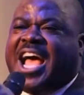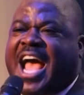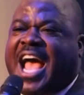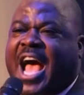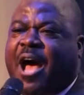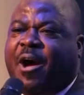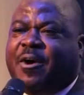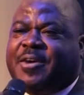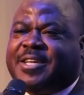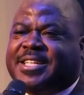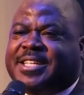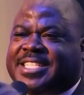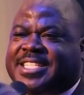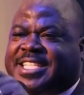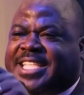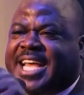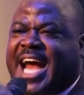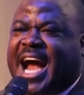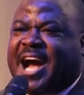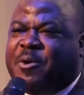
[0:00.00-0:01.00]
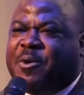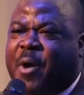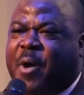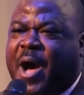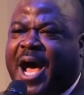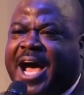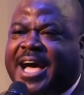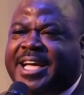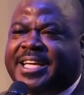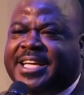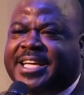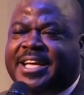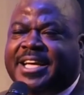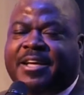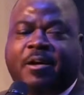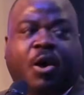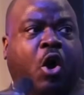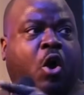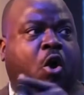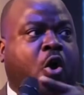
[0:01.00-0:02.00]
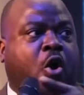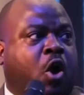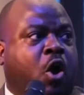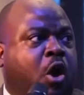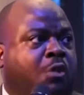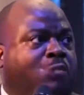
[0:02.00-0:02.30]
Medical doctor, lawyer, accountant. Anybody